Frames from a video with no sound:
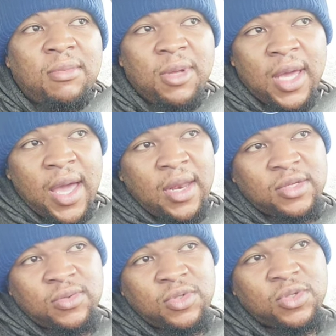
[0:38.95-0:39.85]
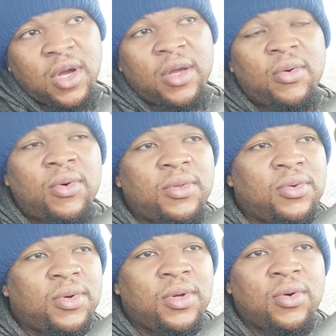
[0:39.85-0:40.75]
To be honest, once you start going
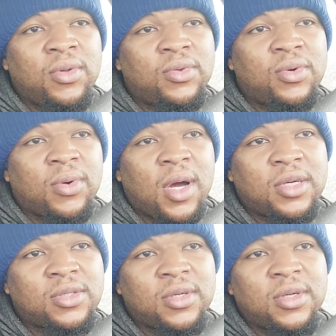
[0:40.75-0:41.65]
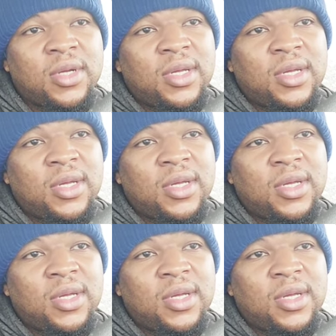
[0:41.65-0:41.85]
through the, going through the roster,